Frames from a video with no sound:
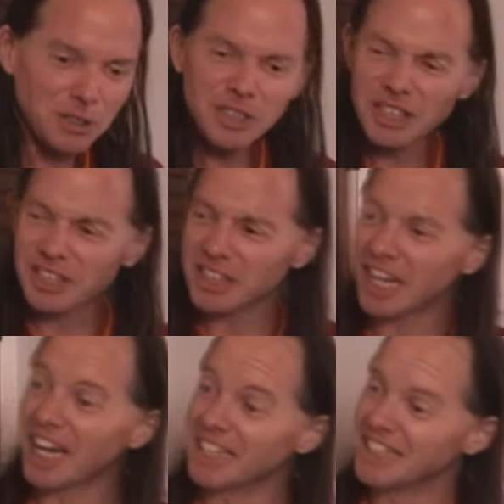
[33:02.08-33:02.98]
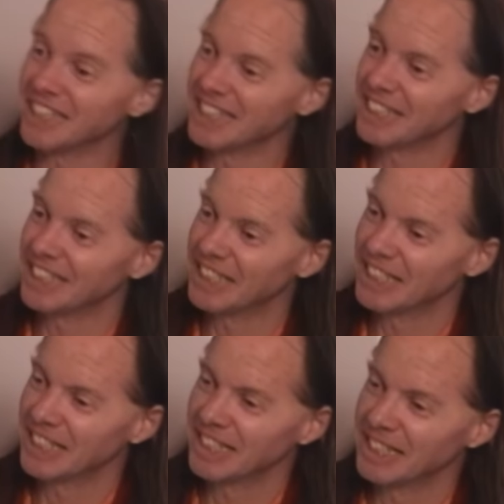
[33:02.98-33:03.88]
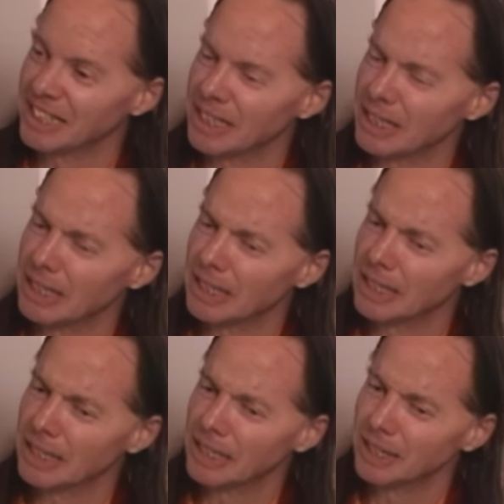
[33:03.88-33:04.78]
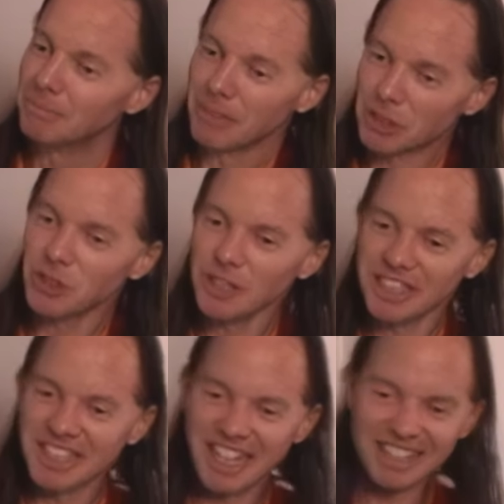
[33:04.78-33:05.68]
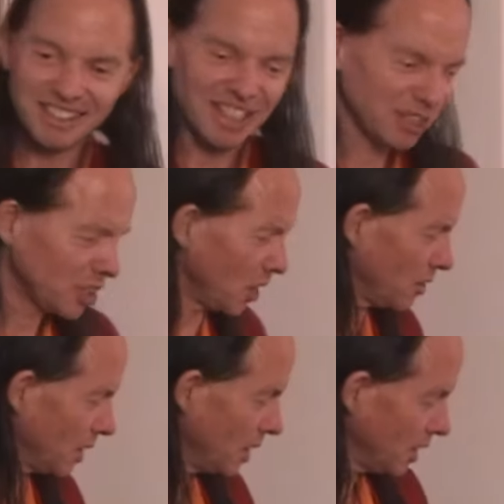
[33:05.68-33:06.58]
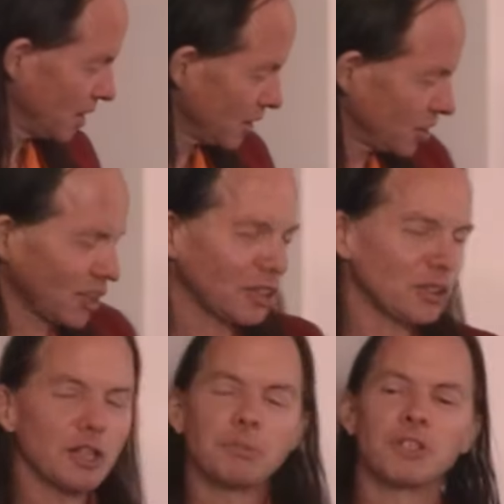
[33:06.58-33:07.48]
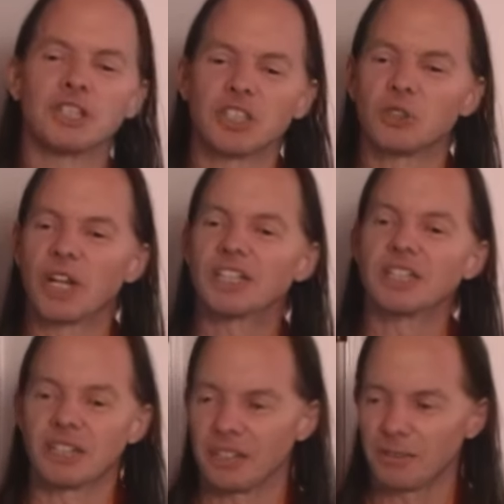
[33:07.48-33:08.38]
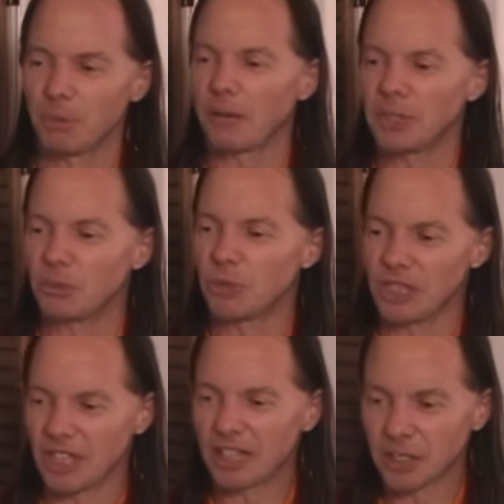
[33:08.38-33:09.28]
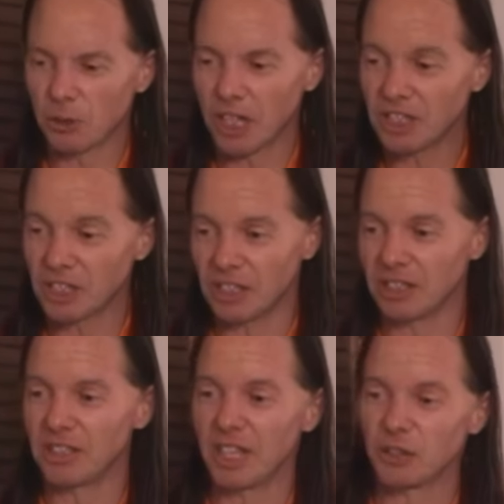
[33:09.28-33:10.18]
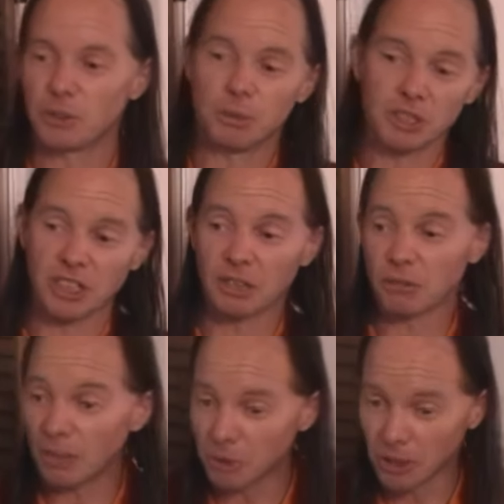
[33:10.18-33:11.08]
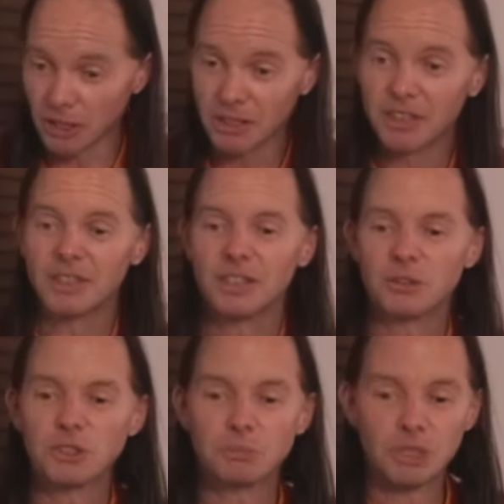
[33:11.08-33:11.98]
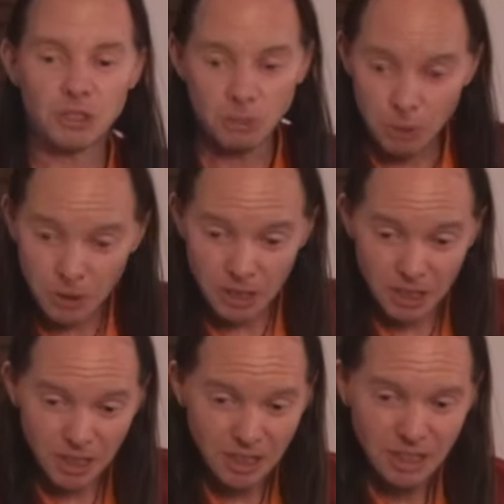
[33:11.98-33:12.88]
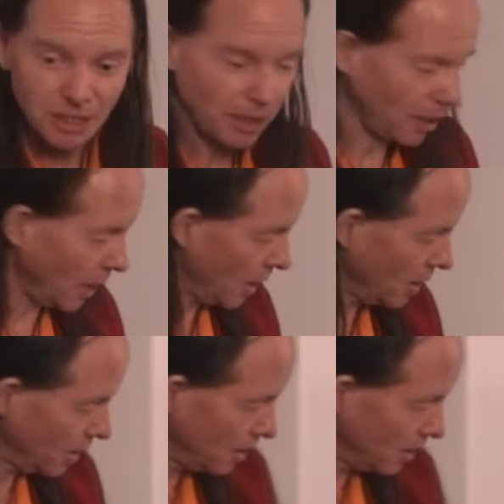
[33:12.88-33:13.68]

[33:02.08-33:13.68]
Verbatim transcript: Who is he in disguise? Manjushri. Manjushri in disguise, right? So so Lord Buddha is addressing, probably Subhuti has asked a question, and, and Lord Buddha is saying Rabjor, which means Subhuti, okay?